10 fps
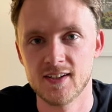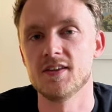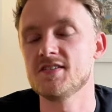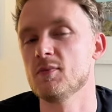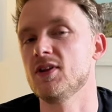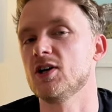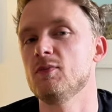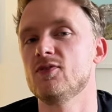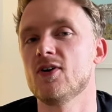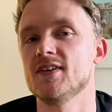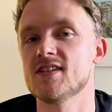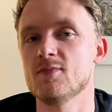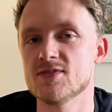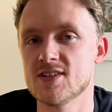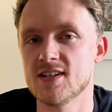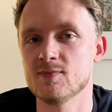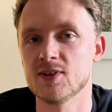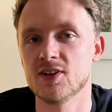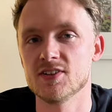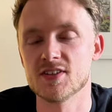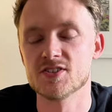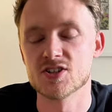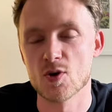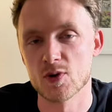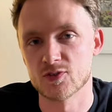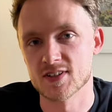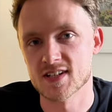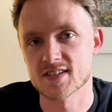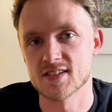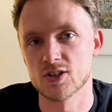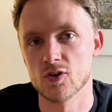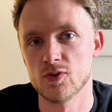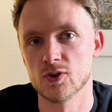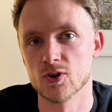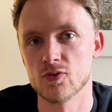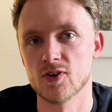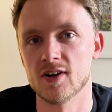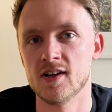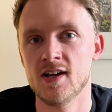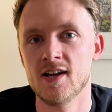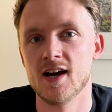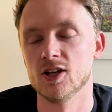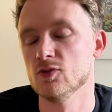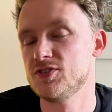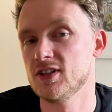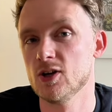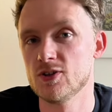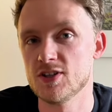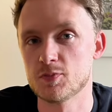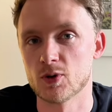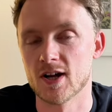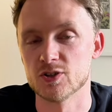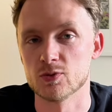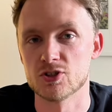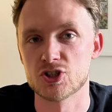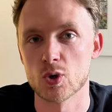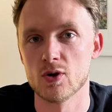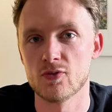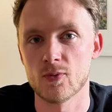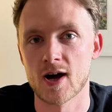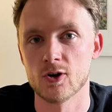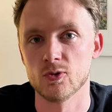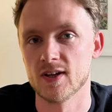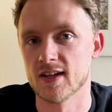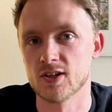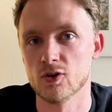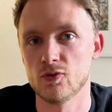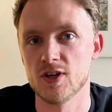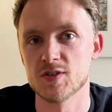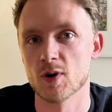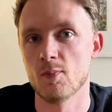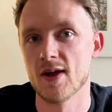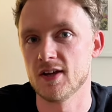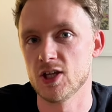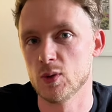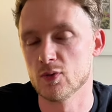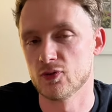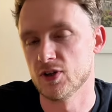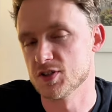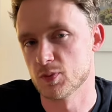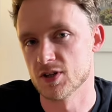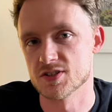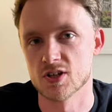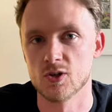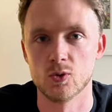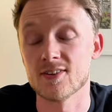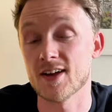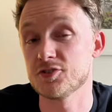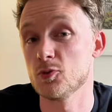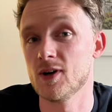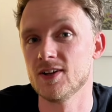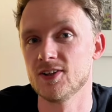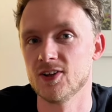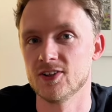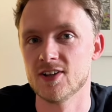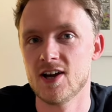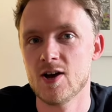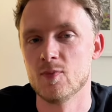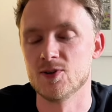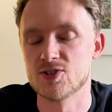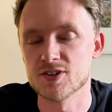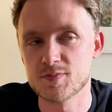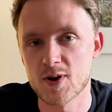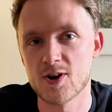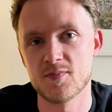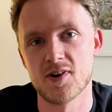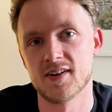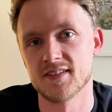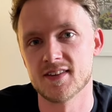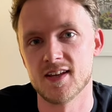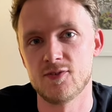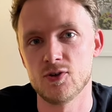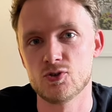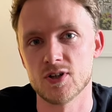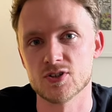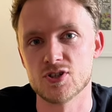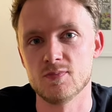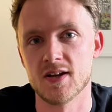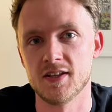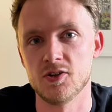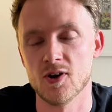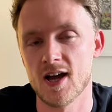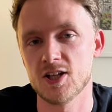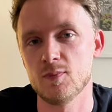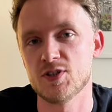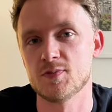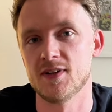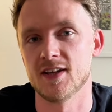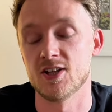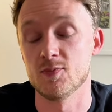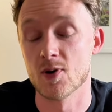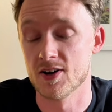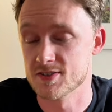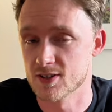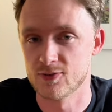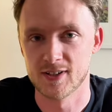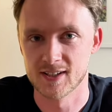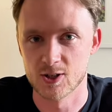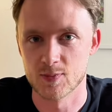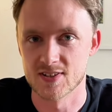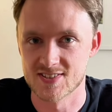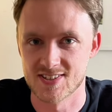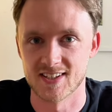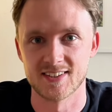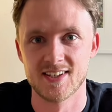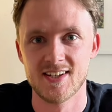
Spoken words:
Now this is something that can be very tempting because there's so much fantastic coffee on offer, and obviously a load of these brands want to show off how great their coffee is by making you a free espresso. Now that's all well and good, but just bear in mind that if you drink too many, your head can be spinning and you might start feeling a little bit sick.